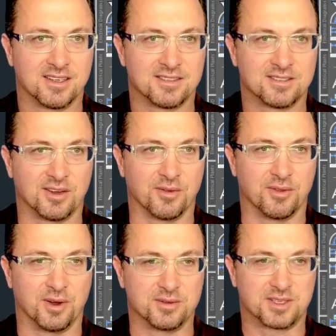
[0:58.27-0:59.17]
So
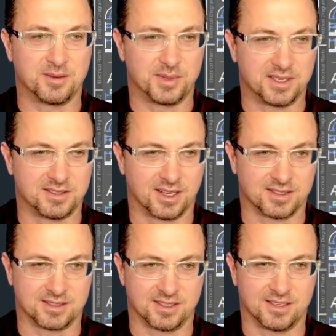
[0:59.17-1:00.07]
those can be
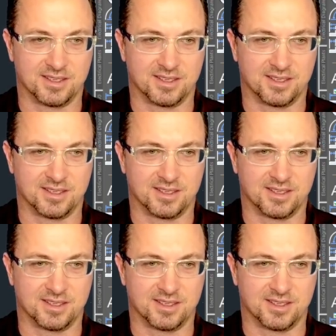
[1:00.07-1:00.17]
adjusted.